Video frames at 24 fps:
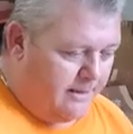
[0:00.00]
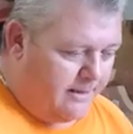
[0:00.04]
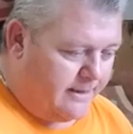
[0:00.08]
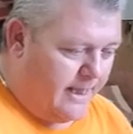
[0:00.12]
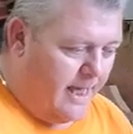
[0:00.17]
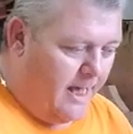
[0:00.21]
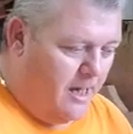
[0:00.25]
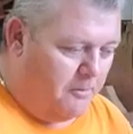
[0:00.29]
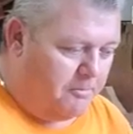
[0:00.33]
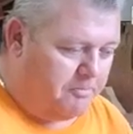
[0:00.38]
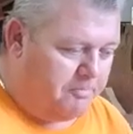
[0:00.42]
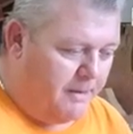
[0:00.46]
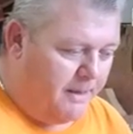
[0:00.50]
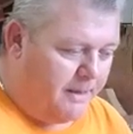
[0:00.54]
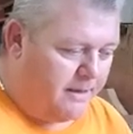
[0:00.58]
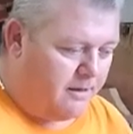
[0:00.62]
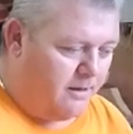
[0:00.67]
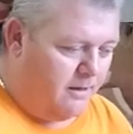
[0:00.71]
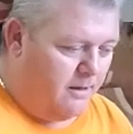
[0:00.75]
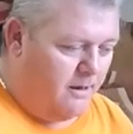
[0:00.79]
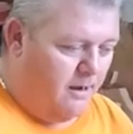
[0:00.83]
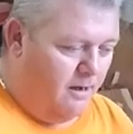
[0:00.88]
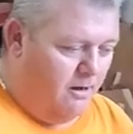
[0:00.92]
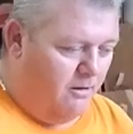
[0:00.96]
to help you,
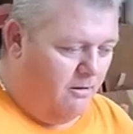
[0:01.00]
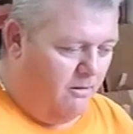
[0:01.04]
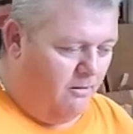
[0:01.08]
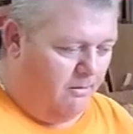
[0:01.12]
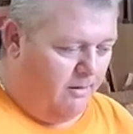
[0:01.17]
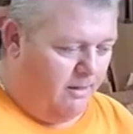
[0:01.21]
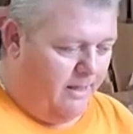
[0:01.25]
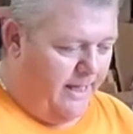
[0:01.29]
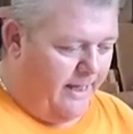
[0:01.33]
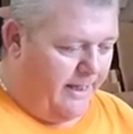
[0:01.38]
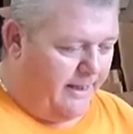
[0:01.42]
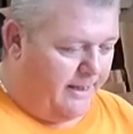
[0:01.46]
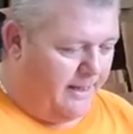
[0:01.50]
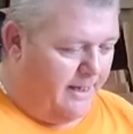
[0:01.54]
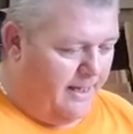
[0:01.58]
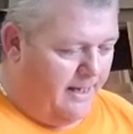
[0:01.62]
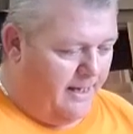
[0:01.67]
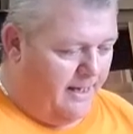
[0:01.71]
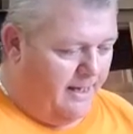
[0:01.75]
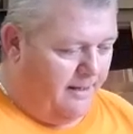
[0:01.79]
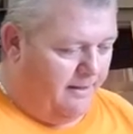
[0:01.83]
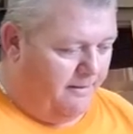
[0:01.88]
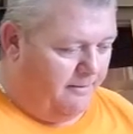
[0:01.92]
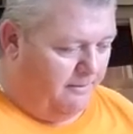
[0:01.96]
you know, like
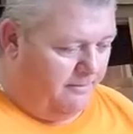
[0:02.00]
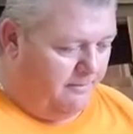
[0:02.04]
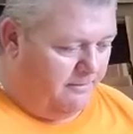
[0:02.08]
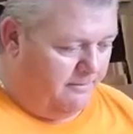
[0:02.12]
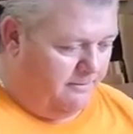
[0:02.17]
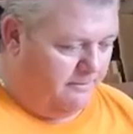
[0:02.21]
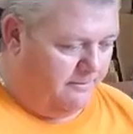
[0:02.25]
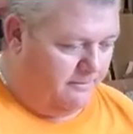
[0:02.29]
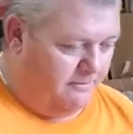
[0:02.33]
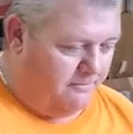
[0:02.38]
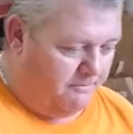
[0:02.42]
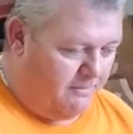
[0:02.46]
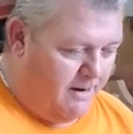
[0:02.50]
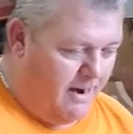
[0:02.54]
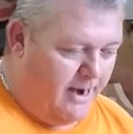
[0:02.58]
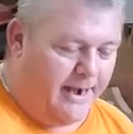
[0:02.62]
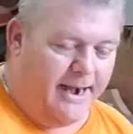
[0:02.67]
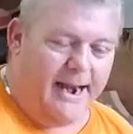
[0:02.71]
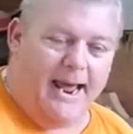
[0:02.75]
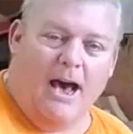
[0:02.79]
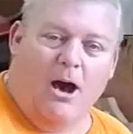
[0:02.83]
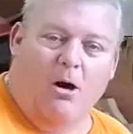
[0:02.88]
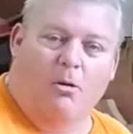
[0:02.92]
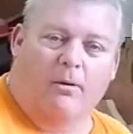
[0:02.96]
right
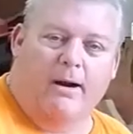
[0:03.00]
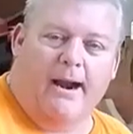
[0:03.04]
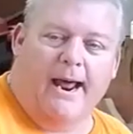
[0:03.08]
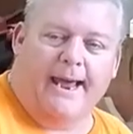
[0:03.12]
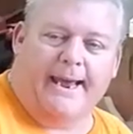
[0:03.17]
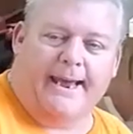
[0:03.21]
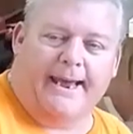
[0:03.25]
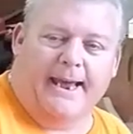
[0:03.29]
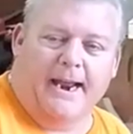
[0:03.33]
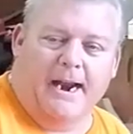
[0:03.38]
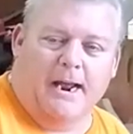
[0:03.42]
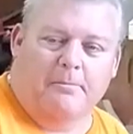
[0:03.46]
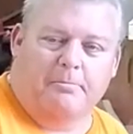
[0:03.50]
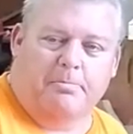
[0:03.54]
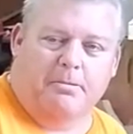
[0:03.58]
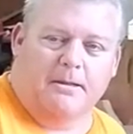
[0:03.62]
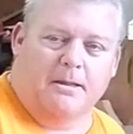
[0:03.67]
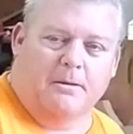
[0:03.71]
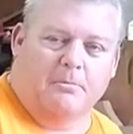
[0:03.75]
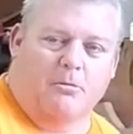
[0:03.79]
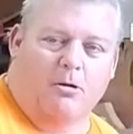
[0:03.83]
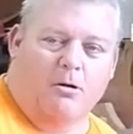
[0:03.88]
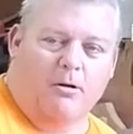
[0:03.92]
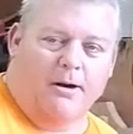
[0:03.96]
now when I get up
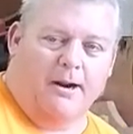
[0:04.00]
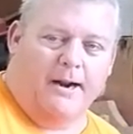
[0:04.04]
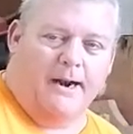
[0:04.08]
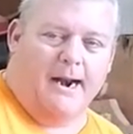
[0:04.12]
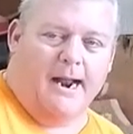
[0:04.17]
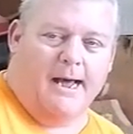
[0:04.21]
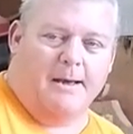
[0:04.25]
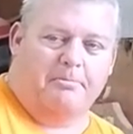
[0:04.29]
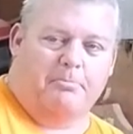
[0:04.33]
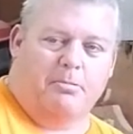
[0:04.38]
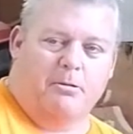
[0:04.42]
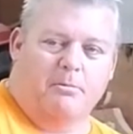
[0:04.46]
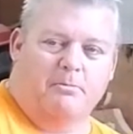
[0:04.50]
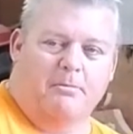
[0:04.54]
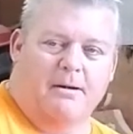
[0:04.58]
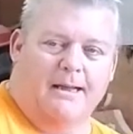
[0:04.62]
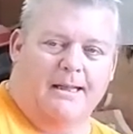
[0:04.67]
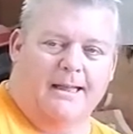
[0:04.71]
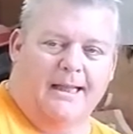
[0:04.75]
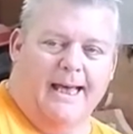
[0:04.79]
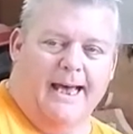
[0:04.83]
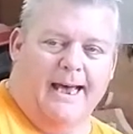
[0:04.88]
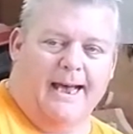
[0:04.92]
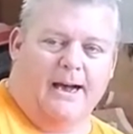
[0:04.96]
in the morning and I put my
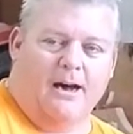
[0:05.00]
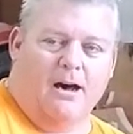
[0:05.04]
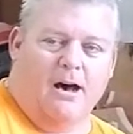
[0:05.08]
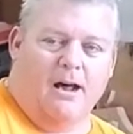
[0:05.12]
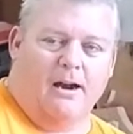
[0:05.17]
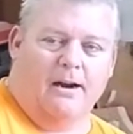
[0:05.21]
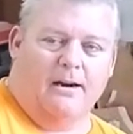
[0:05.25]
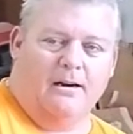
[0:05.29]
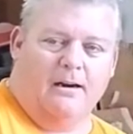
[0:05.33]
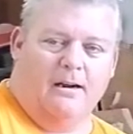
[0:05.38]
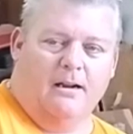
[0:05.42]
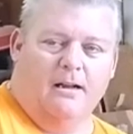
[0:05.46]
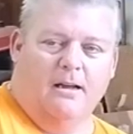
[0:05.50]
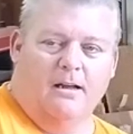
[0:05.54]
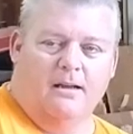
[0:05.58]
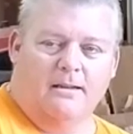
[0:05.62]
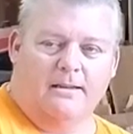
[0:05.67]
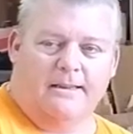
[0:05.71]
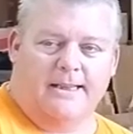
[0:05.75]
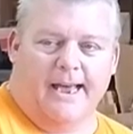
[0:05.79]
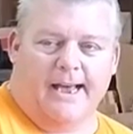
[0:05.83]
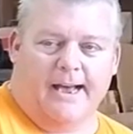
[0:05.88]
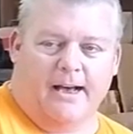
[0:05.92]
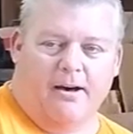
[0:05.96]
leg on,
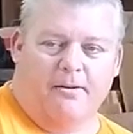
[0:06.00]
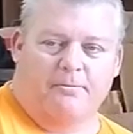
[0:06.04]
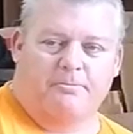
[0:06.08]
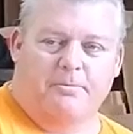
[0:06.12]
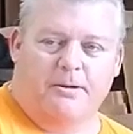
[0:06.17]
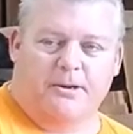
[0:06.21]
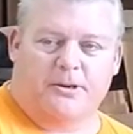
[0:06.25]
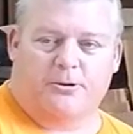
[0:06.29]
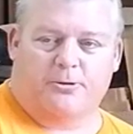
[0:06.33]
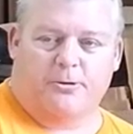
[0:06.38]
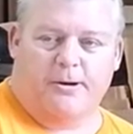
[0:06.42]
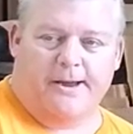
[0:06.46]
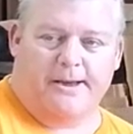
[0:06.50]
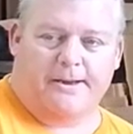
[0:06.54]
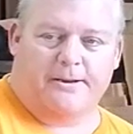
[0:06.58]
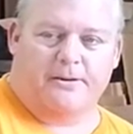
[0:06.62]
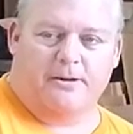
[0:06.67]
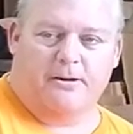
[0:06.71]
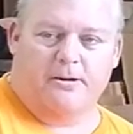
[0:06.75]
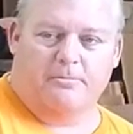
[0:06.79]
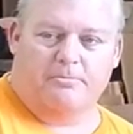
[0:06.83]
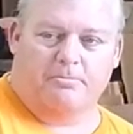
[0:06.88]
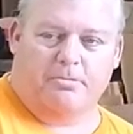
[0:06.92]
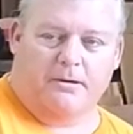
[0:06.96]
take off my
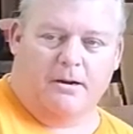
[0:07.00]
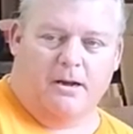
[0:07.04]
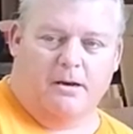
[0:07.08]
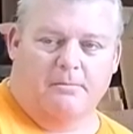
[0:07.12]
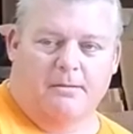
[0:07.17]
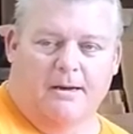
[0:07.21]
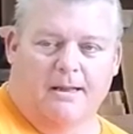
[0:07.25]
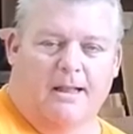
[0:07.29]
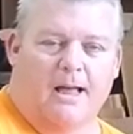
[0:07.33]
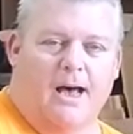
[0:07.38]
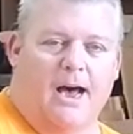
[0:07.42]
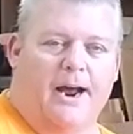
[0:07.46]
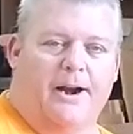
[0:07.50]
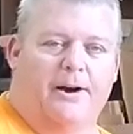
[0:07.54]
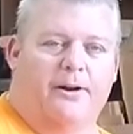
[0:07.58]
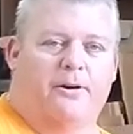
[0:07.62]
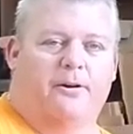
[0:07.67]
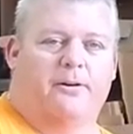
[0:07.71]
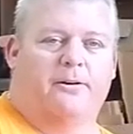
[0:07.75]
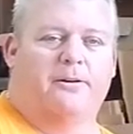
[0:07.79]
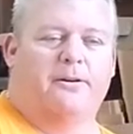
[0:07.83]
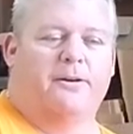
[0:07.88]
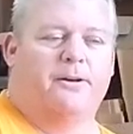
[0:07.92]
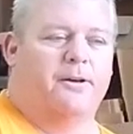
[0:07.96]
shrinker, put on my
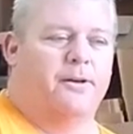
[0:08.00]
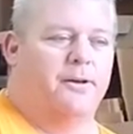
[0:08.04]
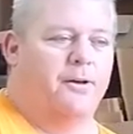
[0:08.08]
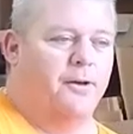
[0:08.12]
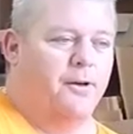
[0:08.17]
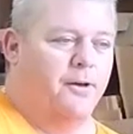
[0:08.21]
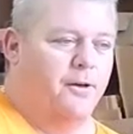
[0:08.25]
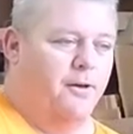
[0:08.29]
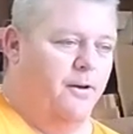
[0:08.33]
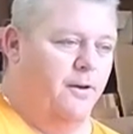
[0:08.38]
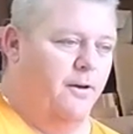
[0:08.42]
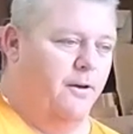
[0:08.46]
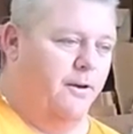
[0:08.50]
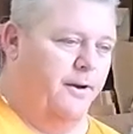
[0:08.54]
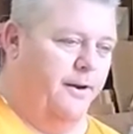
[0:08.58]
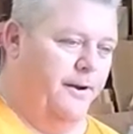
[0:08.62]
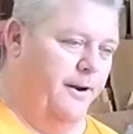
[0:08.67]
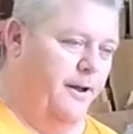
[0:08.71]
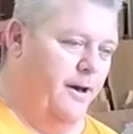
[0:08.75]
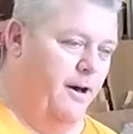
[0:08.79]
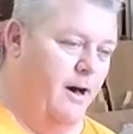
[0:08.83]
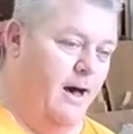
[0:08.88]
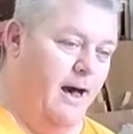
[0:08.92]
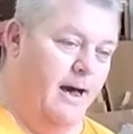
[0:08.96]
liner,
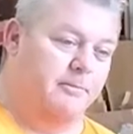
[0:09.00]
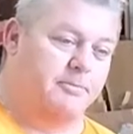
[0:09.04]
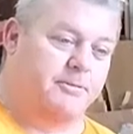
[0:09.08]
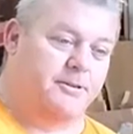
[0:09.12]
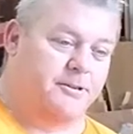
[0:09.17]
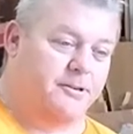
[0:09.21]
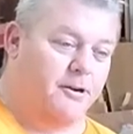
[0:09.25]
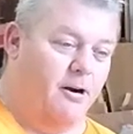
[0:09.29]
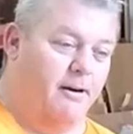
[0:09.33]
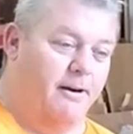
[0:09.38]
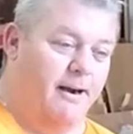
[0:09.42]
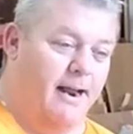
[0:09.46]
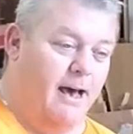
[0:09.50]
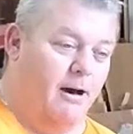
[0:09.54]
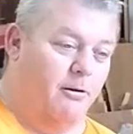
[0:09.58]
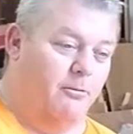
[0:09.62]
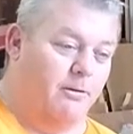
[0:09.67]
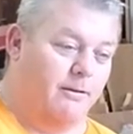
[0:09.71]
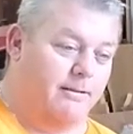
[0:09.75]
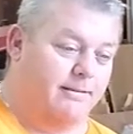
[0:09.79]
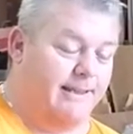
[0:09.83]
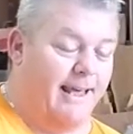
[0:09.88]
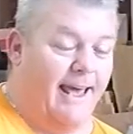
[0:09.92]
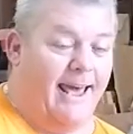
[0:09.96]
you know, I'm starting out
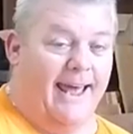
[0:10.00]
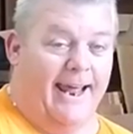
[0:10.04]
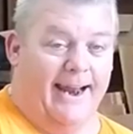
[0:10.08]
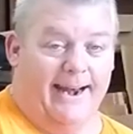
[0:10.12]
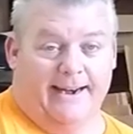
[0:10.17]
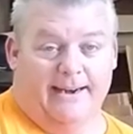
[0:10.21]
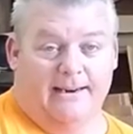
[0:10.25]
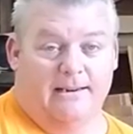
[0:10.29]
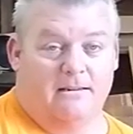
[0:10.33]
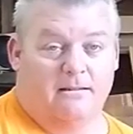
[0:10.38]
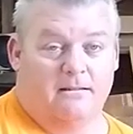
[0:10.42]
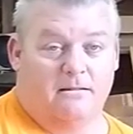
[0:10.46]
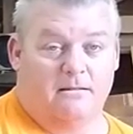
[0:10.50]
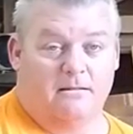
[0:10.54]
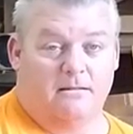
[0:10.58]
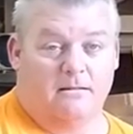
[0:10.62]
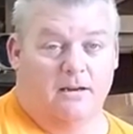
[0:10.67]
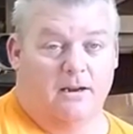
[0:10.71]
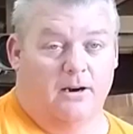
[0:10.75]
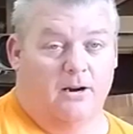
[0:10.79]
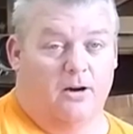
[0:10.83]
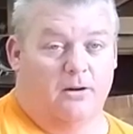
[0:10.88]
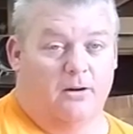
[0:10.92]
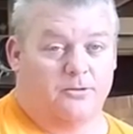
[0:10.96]
with 10,
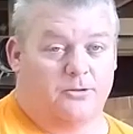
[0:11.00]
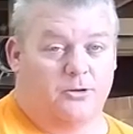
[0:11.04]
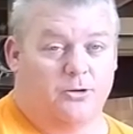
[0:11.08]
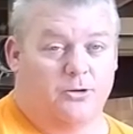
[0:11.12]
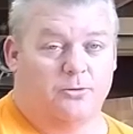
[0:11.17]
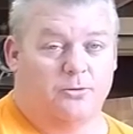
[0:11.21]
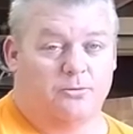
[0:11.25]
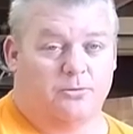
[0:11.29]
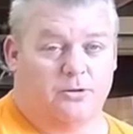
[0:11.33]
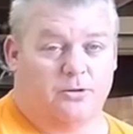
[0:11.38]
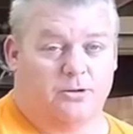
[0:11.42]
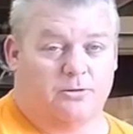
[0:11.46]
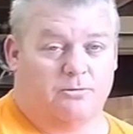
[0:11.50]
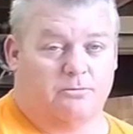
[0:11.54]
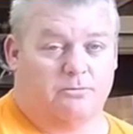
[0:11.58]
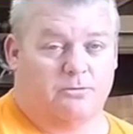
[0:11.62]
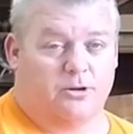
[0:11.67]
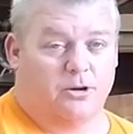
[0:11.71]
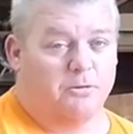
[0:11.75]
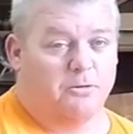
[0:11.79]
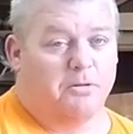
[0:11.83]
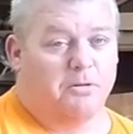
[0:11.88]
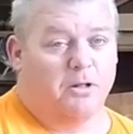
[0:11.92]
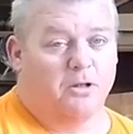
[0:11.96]
you know,
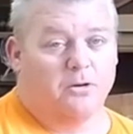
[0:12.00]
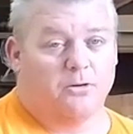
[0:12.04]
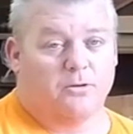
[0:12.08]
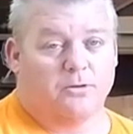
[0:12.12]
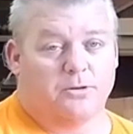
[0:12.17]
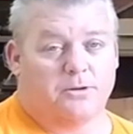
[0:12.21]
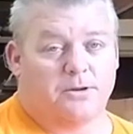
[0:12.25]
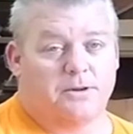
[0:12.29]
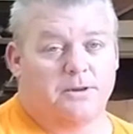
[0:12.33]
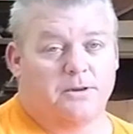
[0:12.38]
two blues.